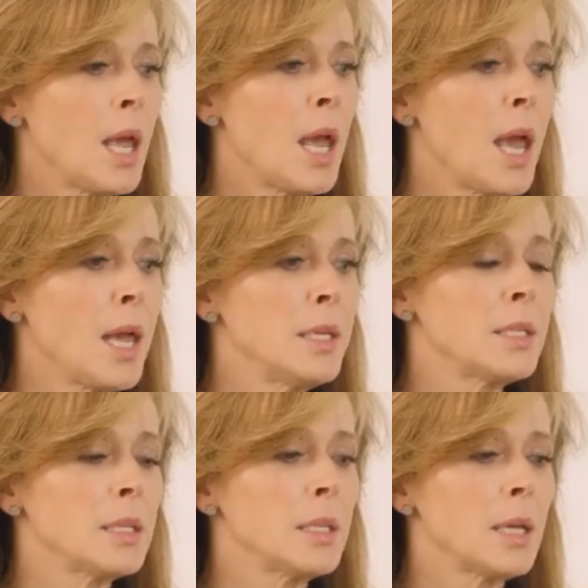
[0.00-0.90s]

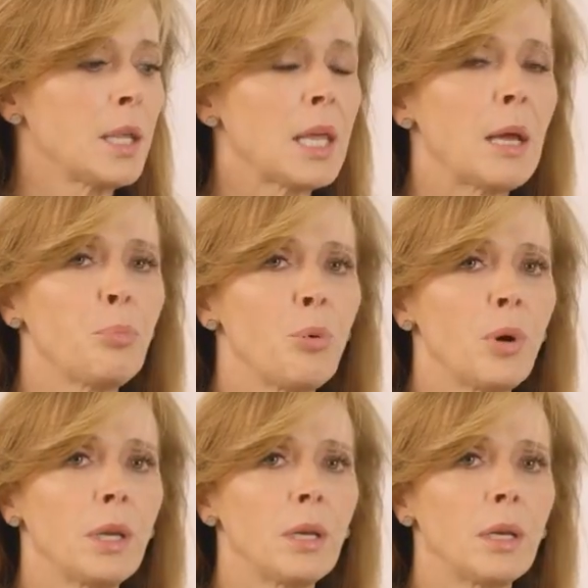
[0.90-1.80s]
And at that
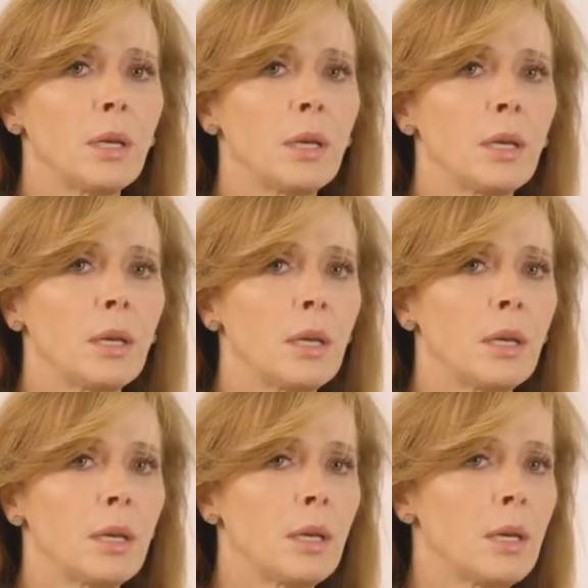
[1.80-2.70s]
point,
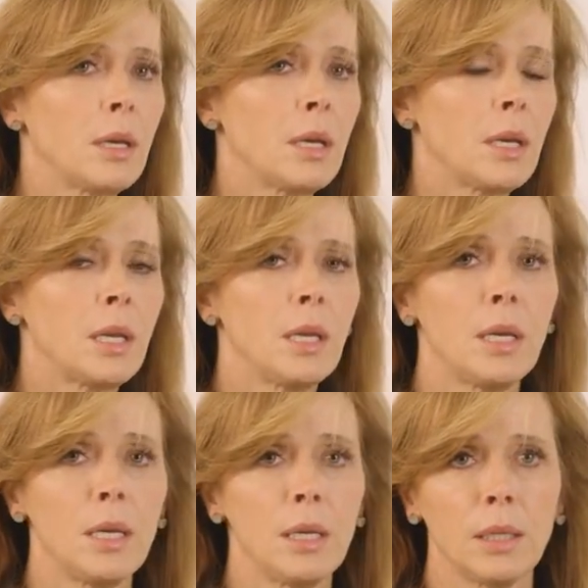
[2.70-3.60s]

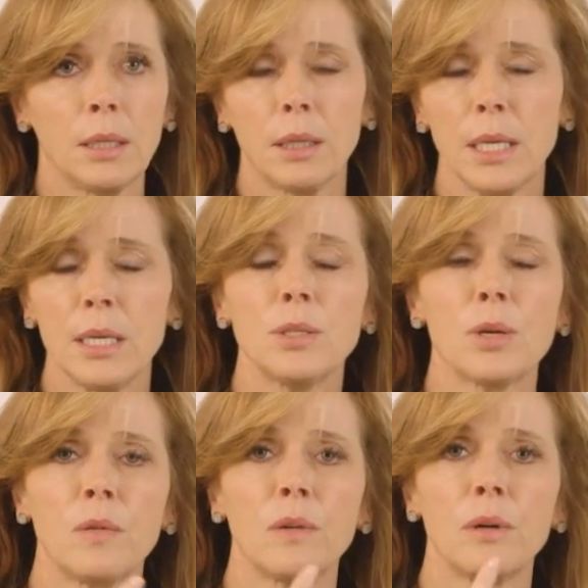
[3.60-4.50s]
he leans
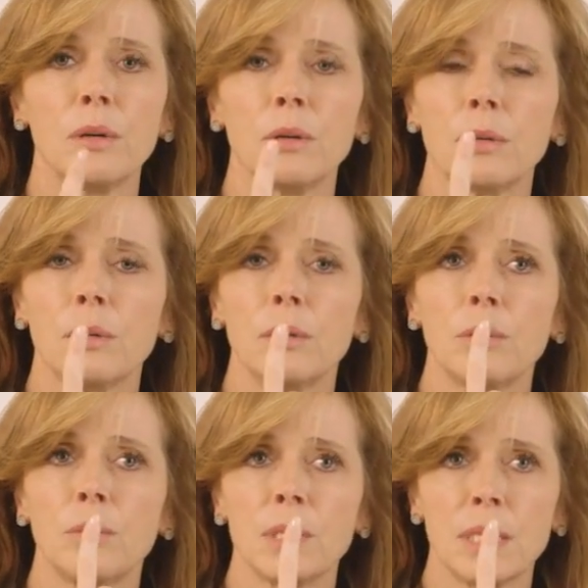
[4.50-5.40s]
over
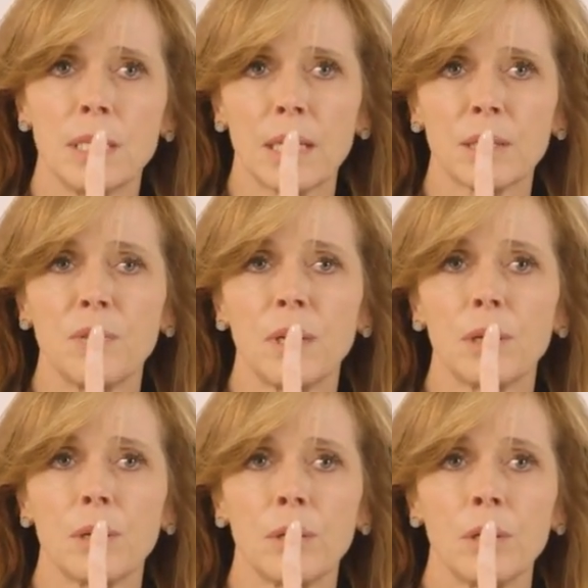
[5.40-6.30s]
with his index
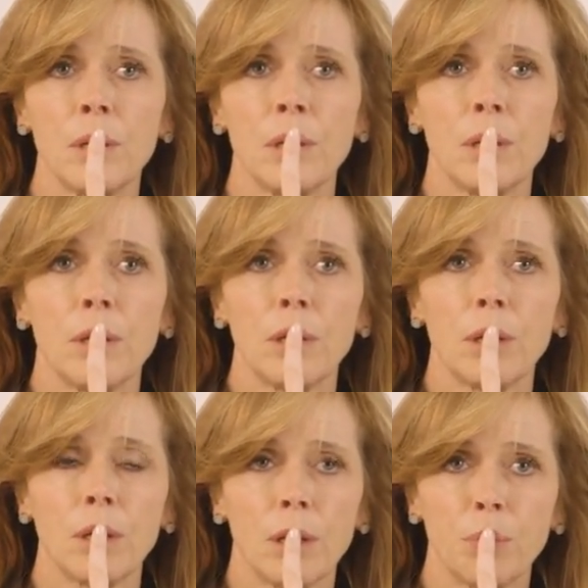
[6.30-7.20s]
finger
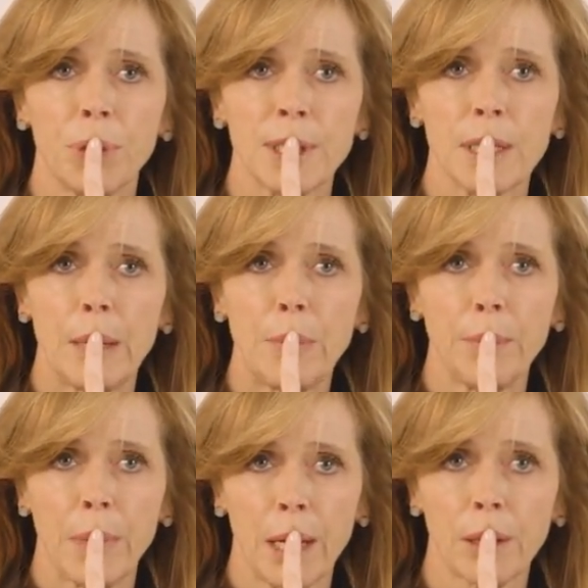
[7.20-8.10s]
and puts it on
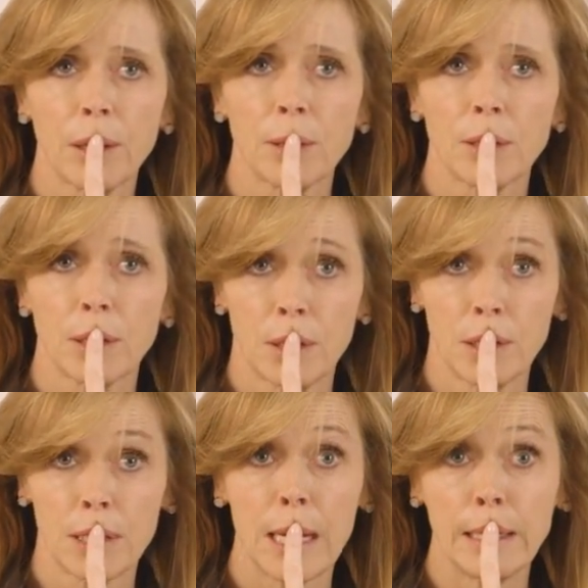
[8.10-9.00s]
my mouth
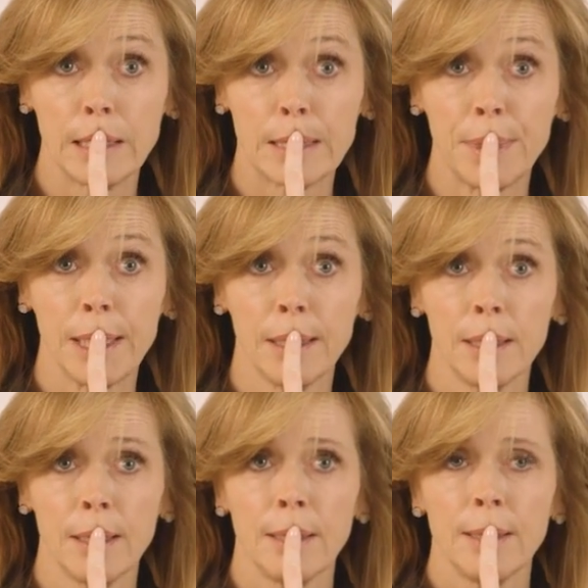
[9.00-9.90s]
to silence me
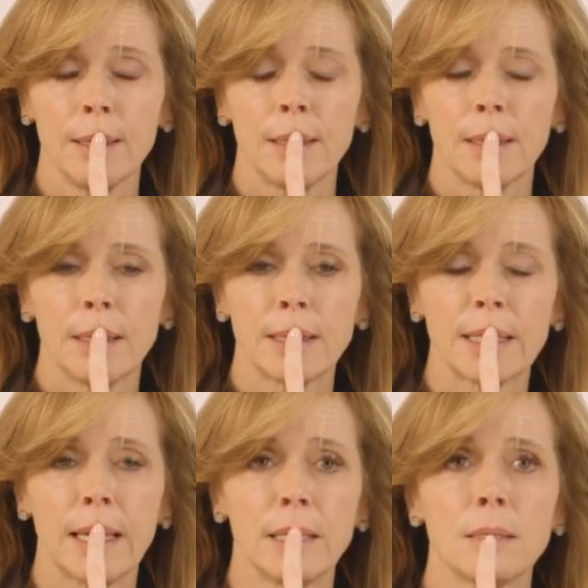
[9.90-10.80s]
and
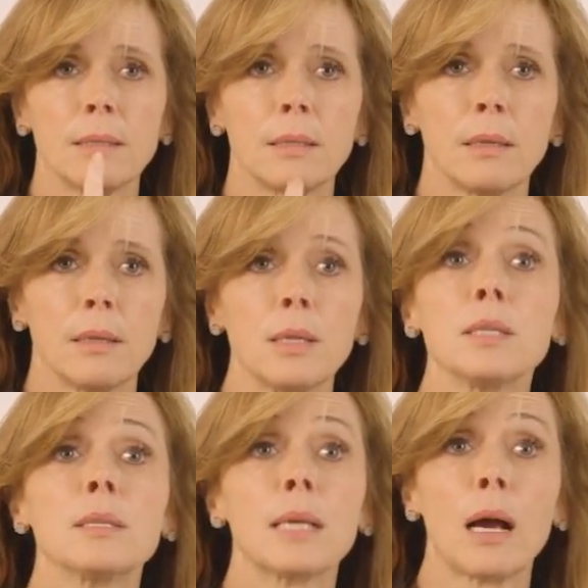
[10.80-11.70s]
says,
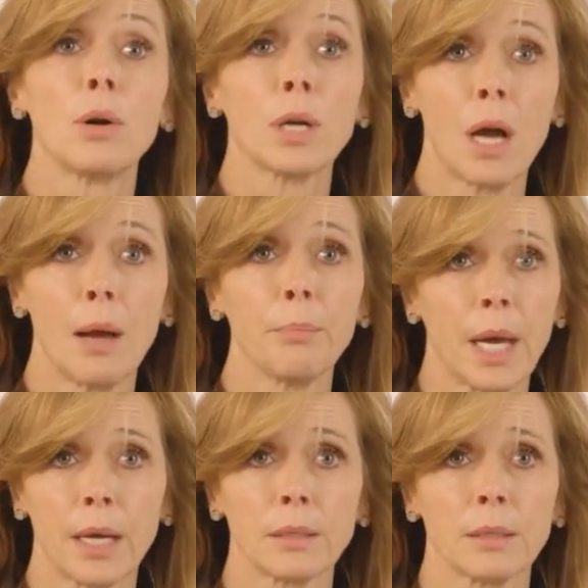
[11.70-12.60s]
this is our
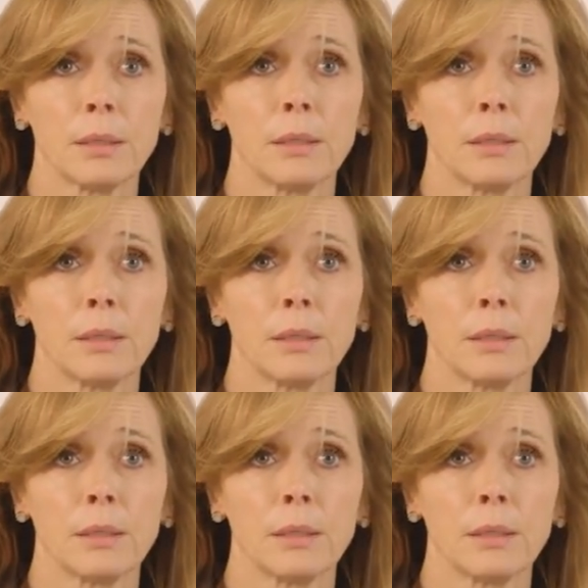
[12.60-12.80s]
compact.